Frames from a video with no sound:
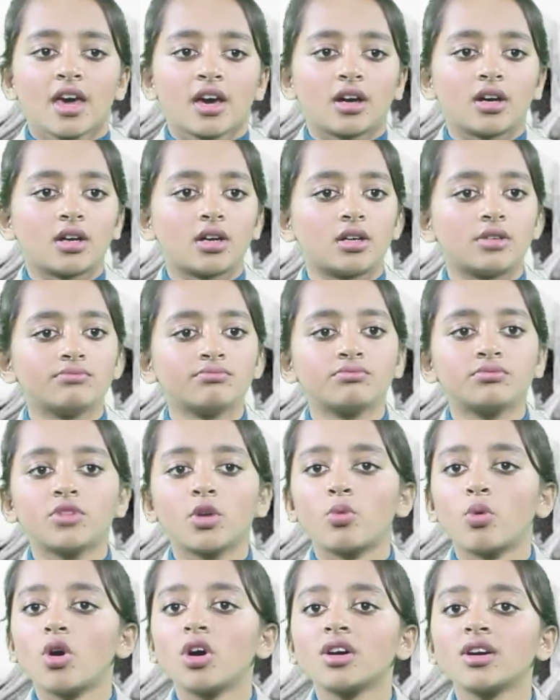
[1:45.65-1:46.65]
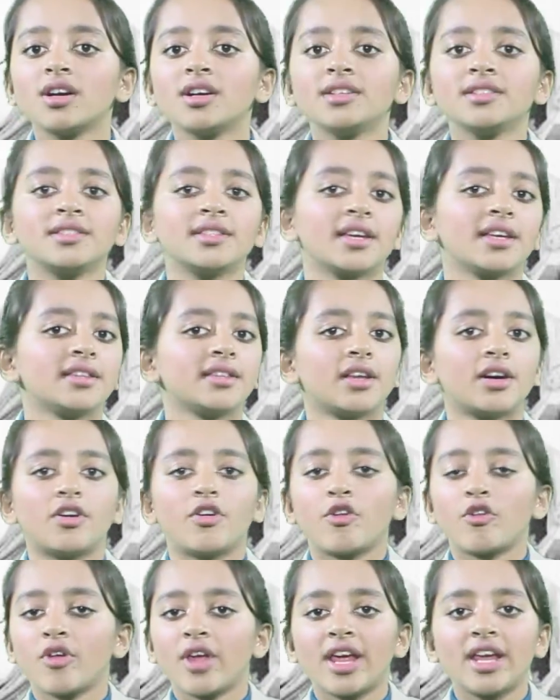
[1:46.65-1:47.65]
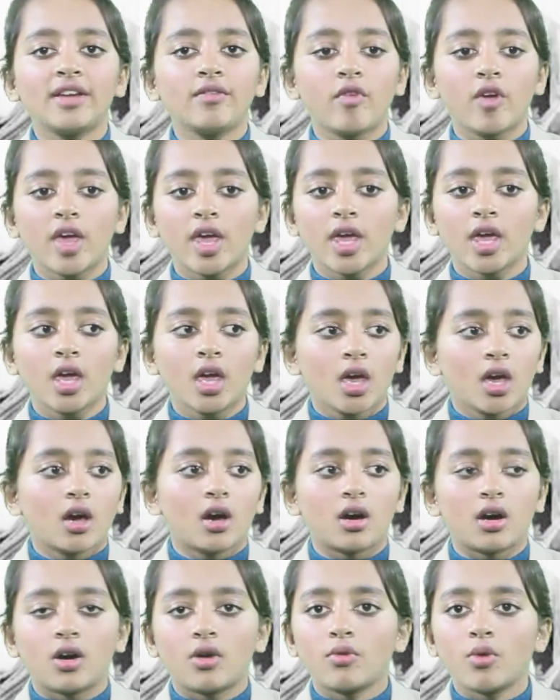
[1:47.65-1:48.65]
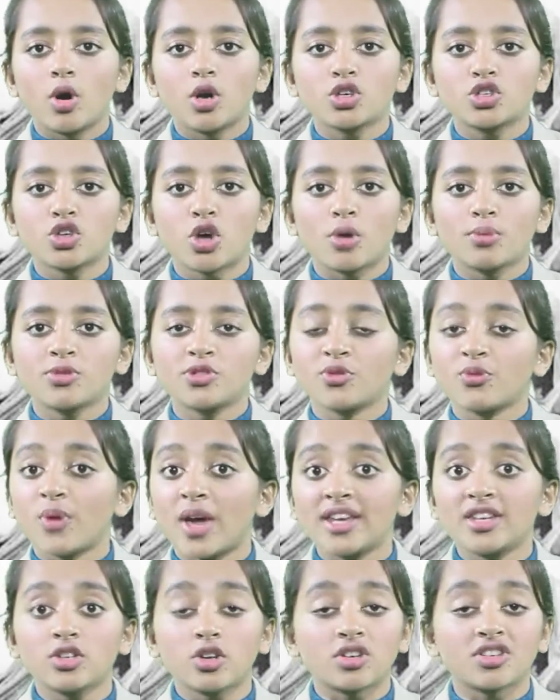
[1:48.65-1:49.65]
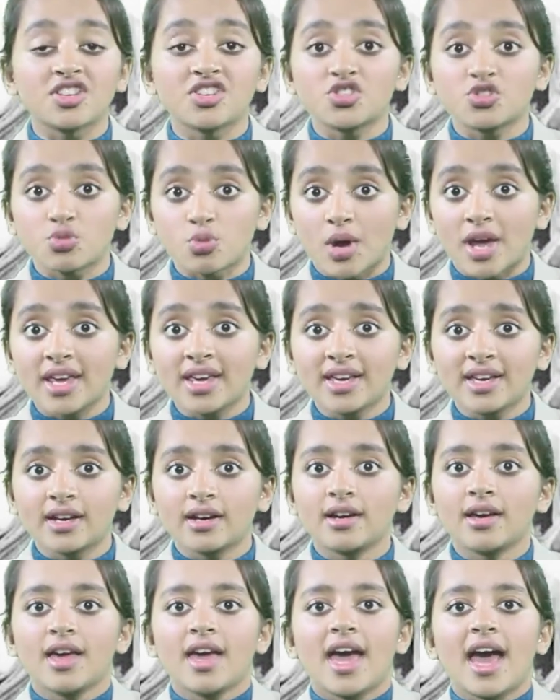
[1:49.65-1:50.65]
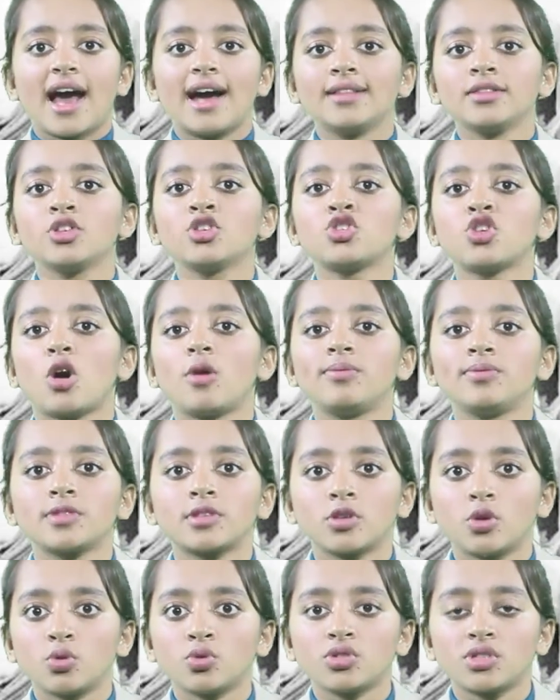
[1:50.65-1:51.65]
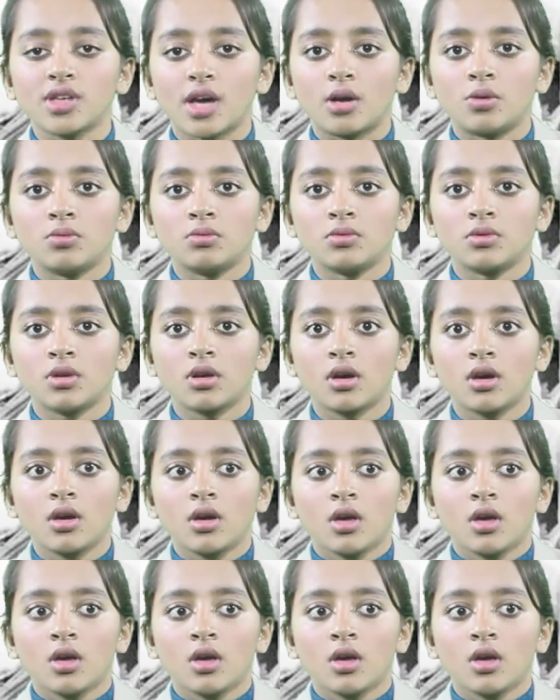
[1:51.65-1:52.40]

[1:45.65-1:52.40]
The workers in the railway workshops went on a strike and the shops closed down.